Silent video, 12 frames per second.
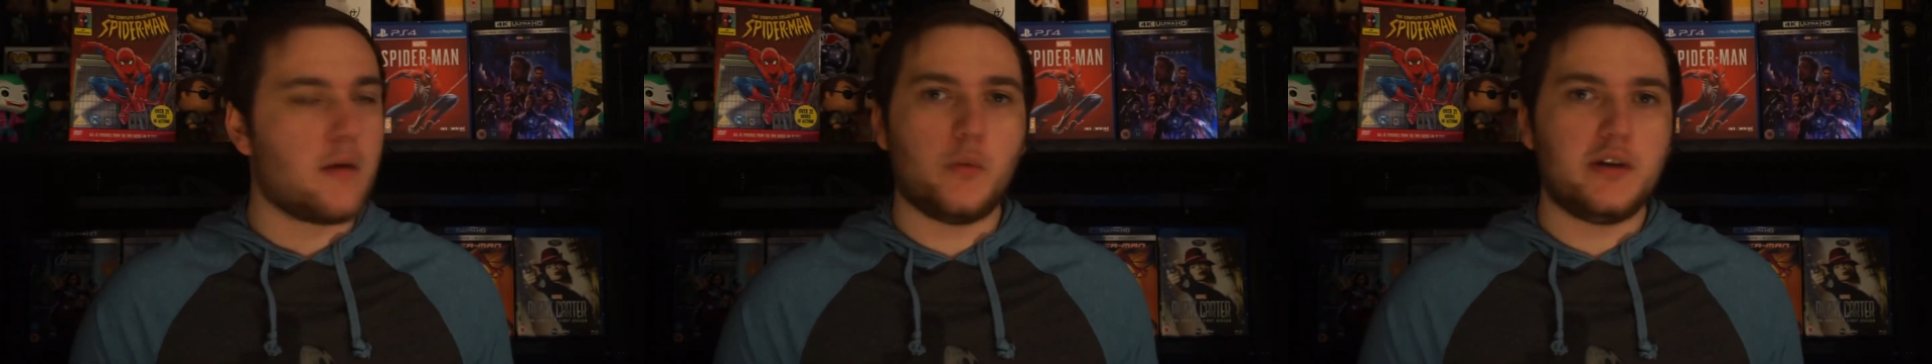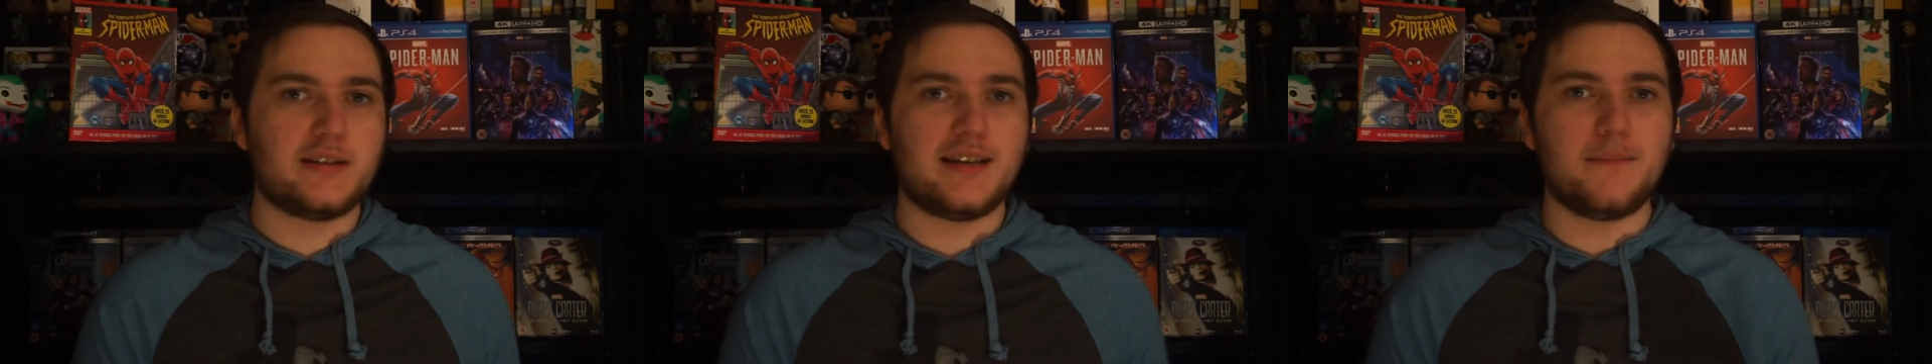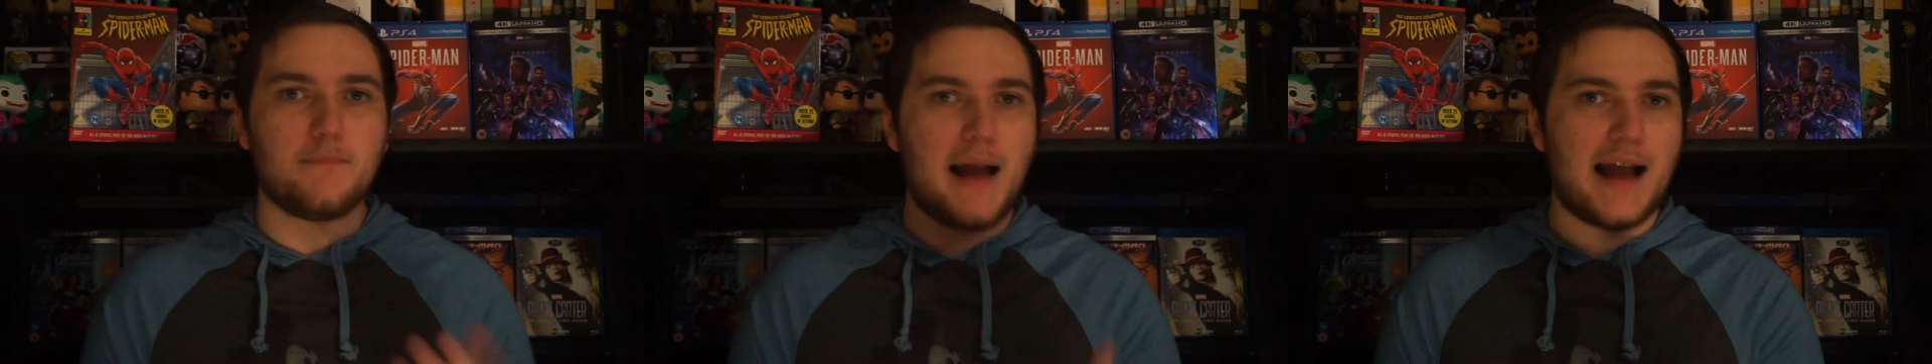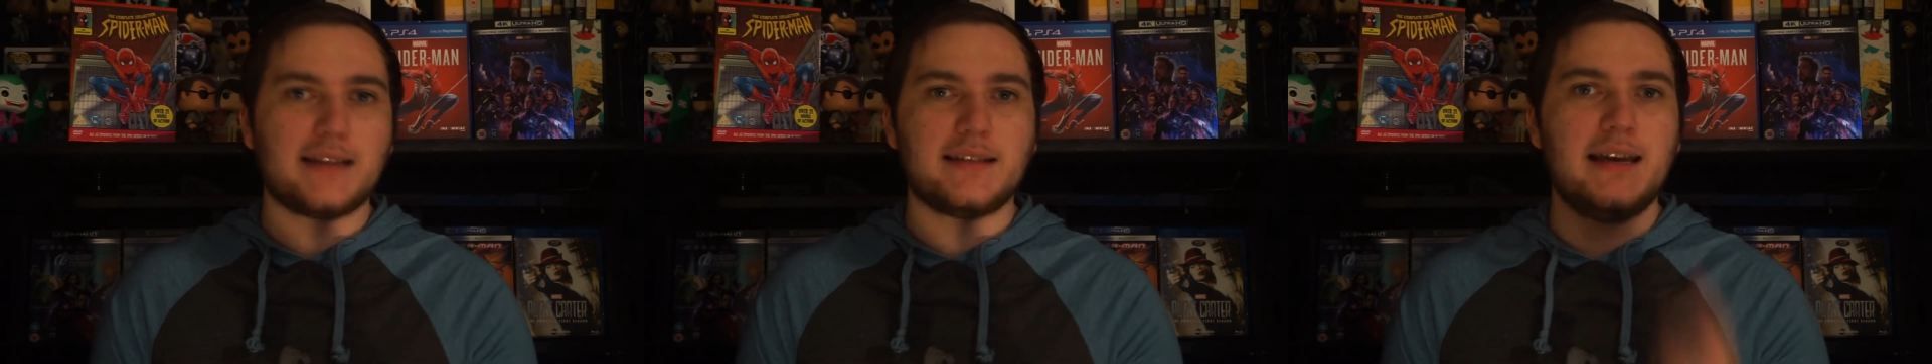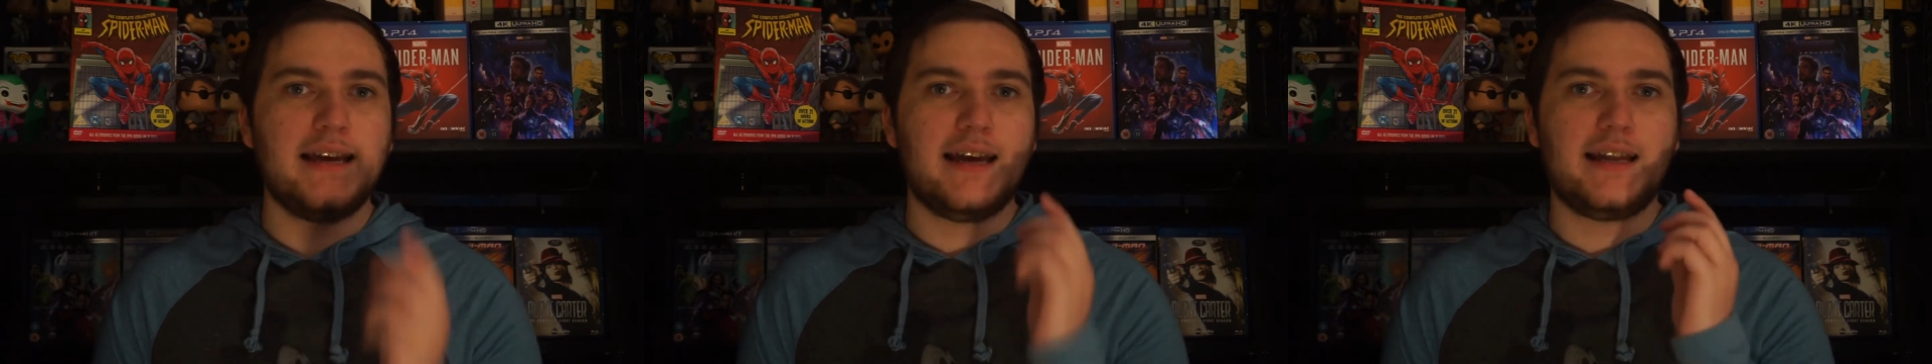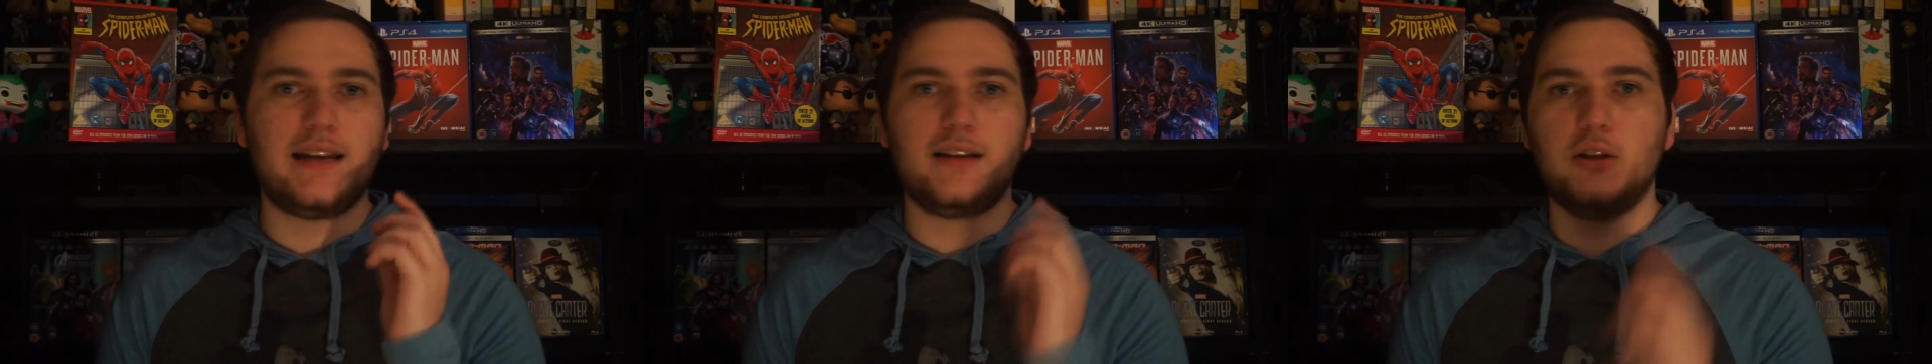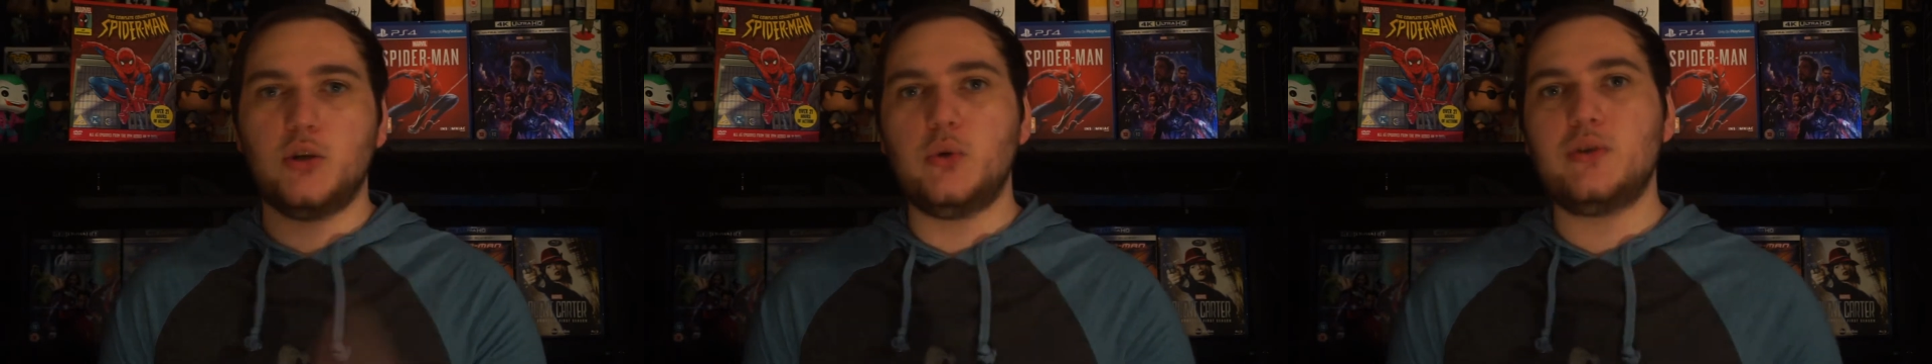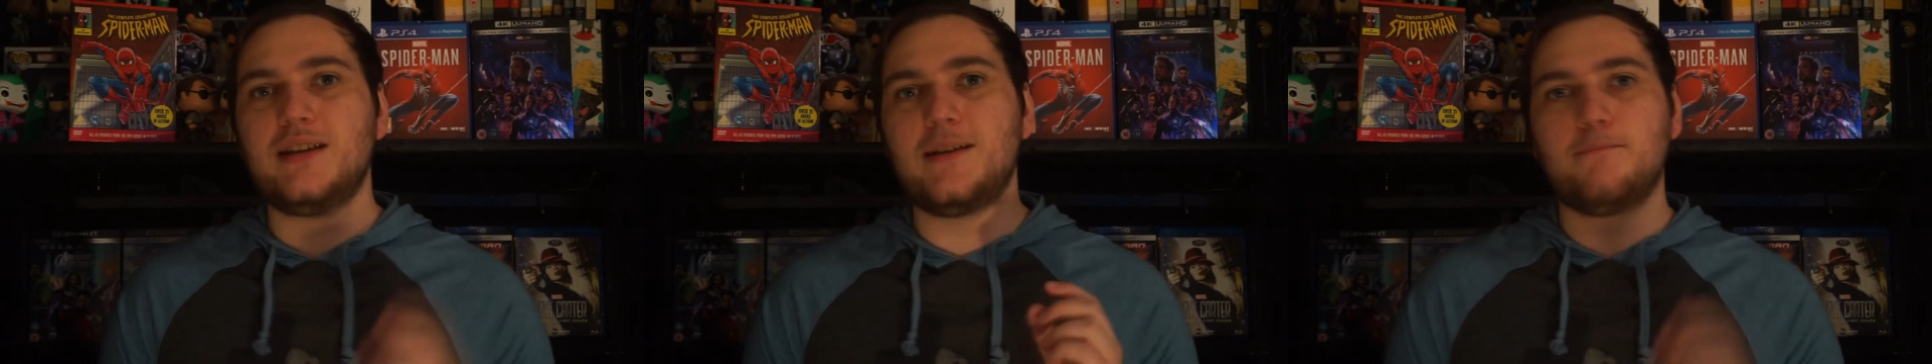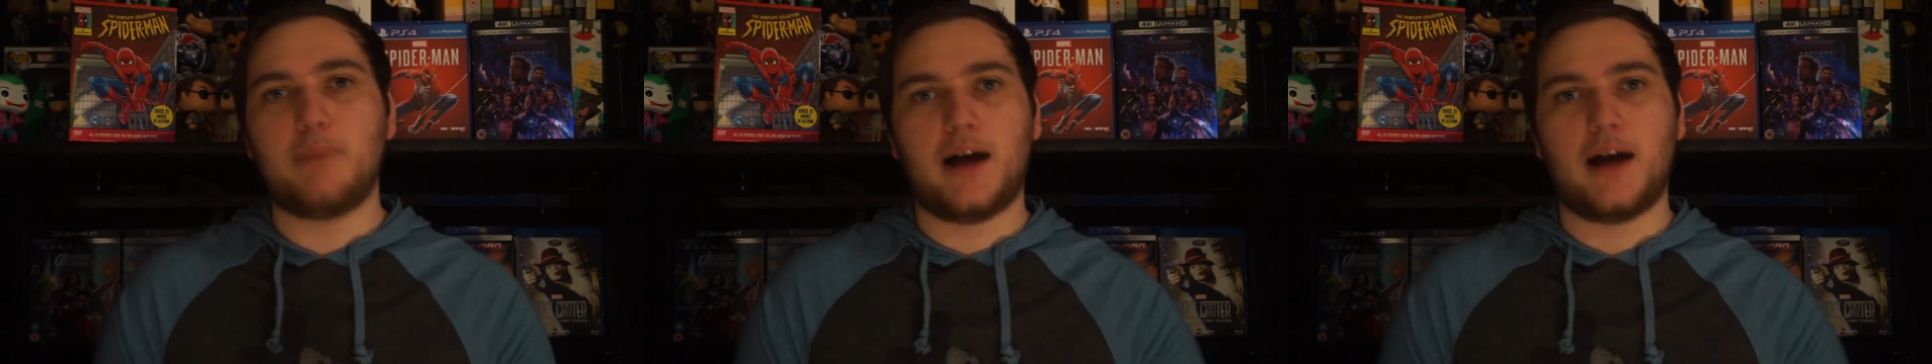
and we see Matt in a losing